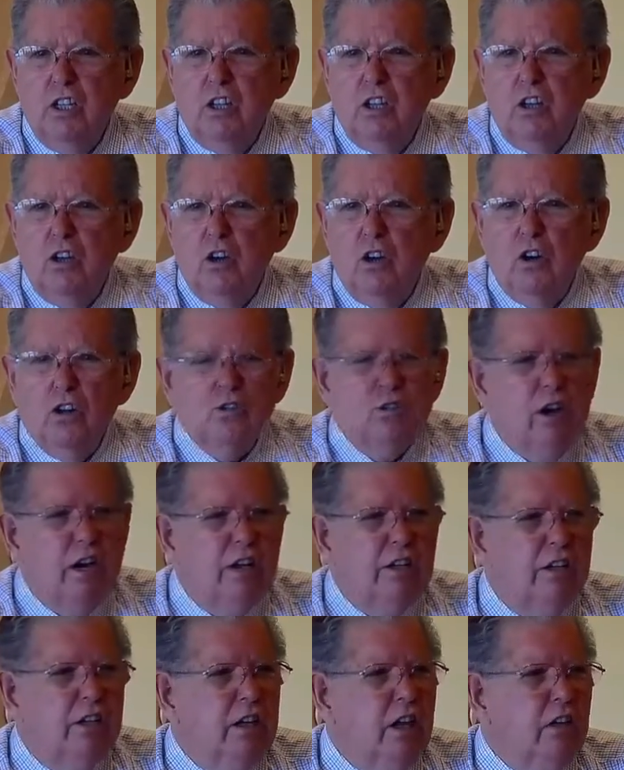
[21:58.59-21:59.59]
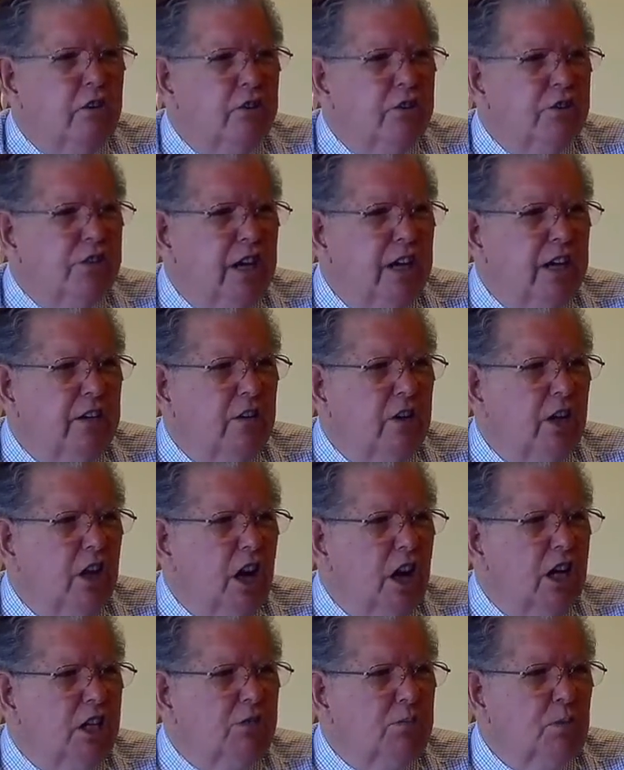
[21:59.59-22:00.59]
who are trying to understand the
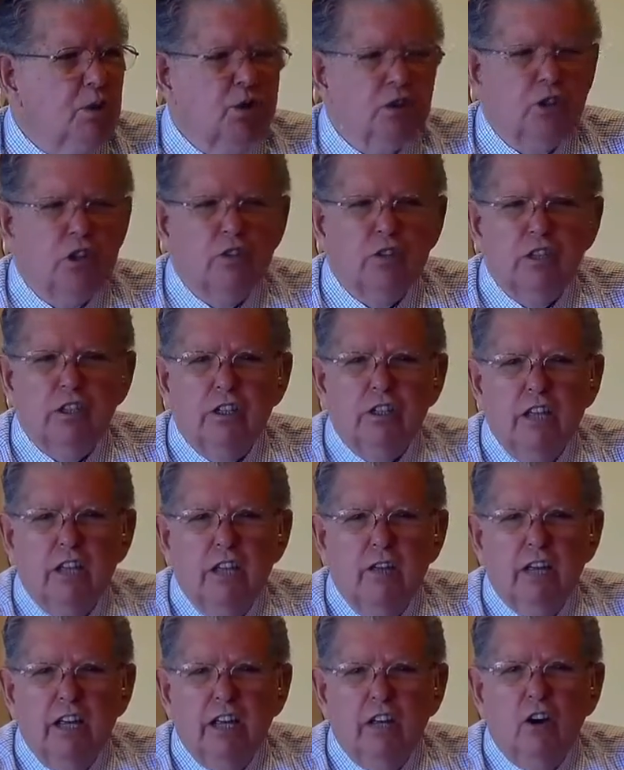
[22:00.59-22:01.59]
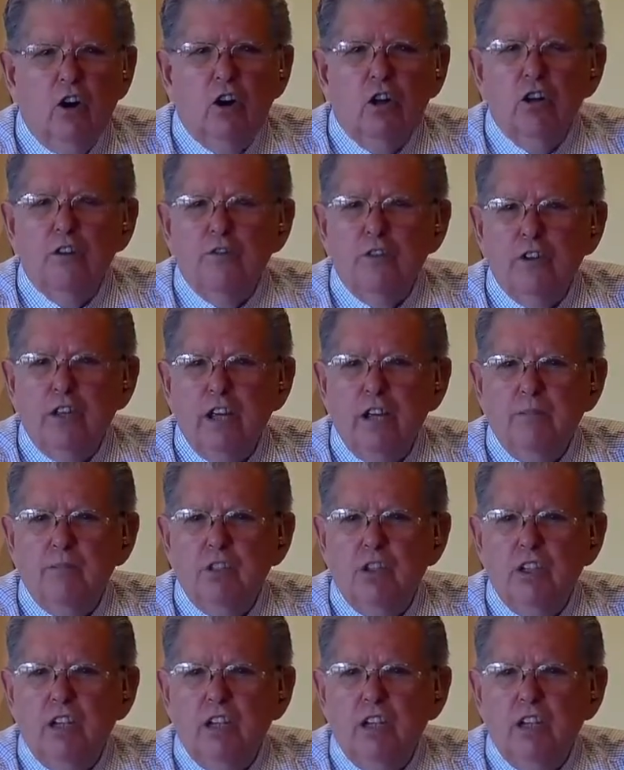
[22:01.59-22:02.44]
gospel so that in order for them to